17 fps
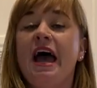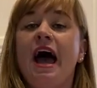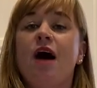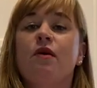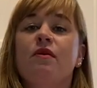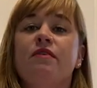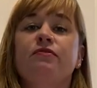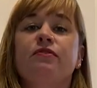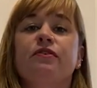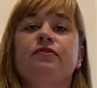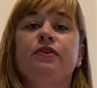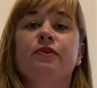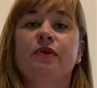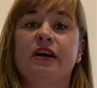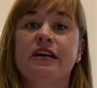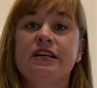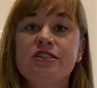However, if
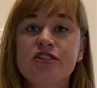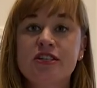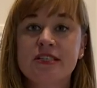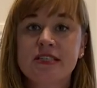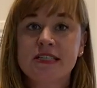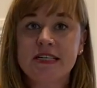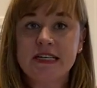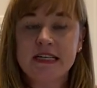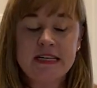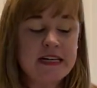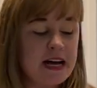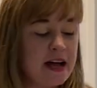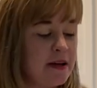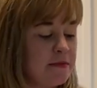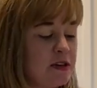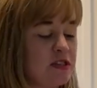you are interested, um,